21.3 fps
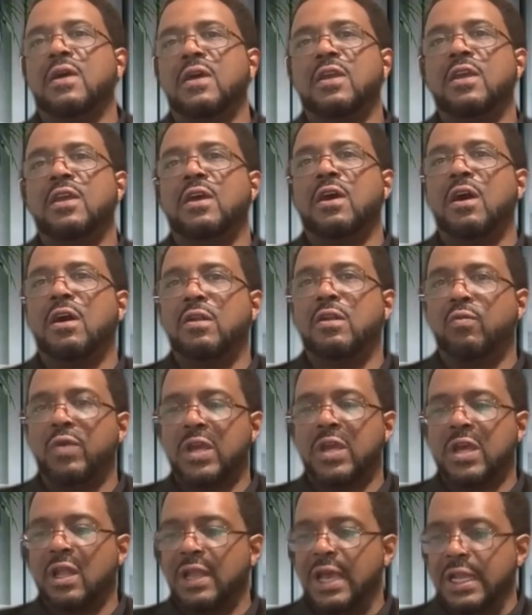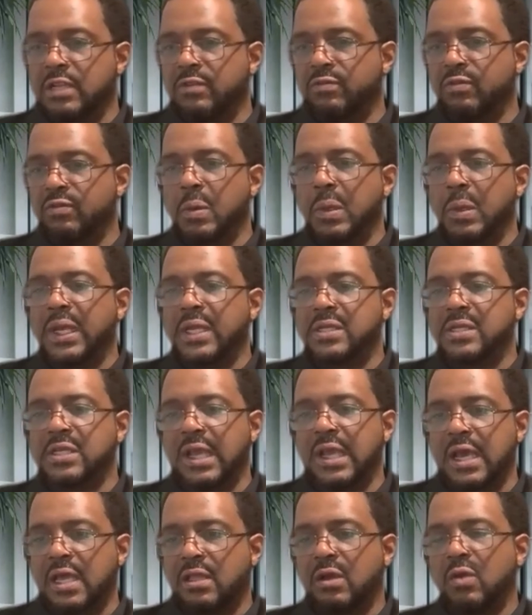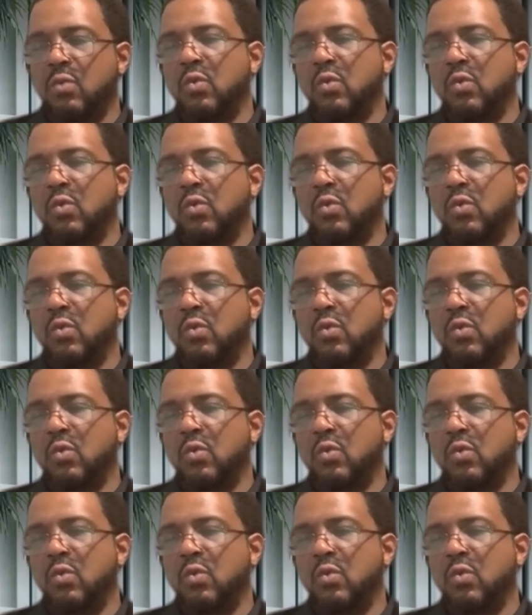We collectively, we get together,